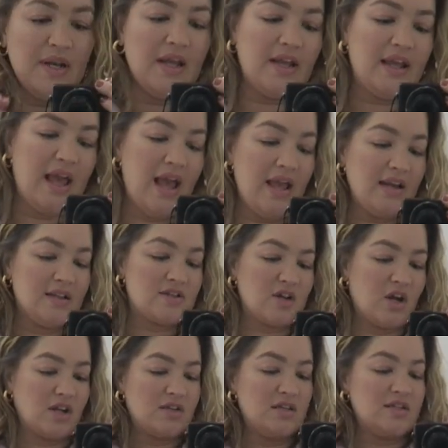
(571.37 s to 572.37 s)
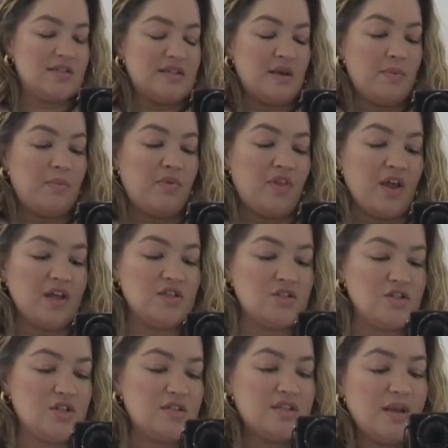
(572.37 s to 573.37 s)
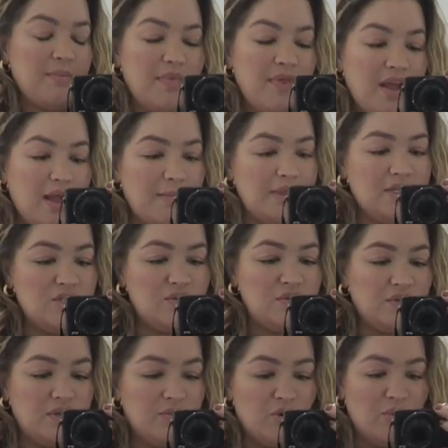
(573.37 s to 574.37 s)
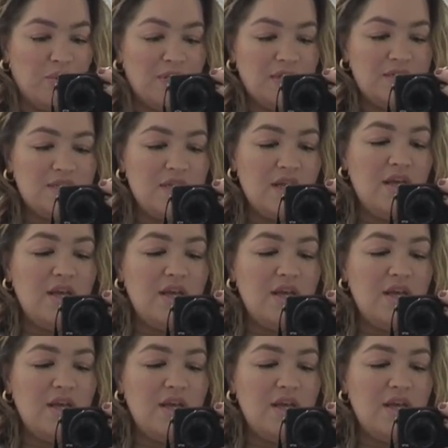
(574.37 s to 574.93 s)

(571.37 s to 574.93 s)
But again, it's got this zip thing. It's just something I'm into at the moment.